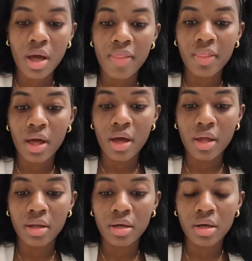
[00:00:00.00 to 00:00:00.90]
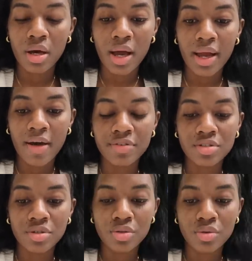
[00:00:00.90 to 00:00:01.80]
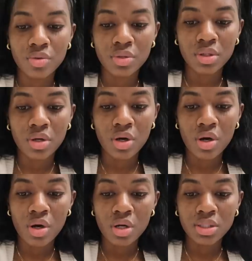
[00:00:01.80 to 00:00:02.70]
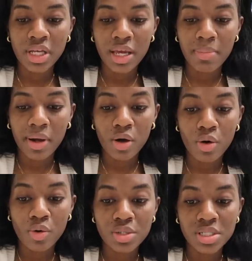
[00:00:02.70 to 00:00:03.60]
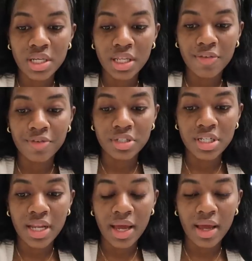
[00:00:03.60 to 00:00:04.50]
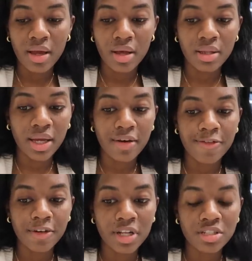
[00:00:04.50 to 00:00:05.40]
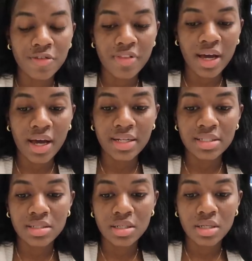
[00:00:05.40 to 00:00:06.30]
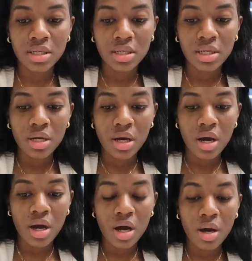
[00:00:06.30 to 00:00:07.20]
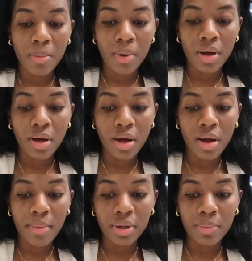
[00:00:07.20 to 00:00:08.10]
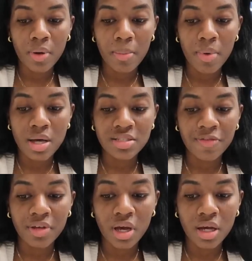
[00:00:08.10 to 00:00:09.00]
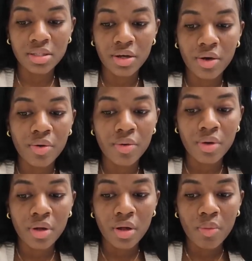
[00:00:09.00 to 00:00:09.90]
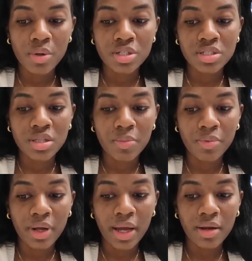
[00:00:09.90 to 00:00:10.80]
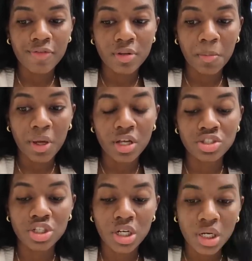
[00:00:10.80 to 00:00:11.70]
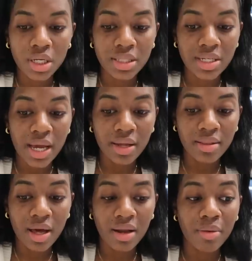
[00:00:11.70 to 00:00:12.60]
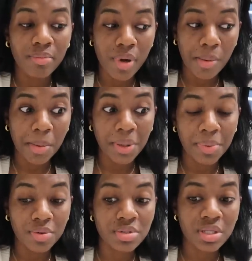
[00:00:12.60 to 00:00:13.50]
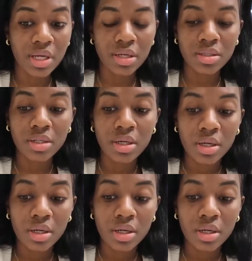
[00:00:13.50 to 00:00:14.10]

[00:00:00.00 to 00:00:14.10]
And then I have to take my OOTD for today, like footage of that. I'm gonna put Mazzafiato, which is the brand for the picture. I need to edit that and probably post it.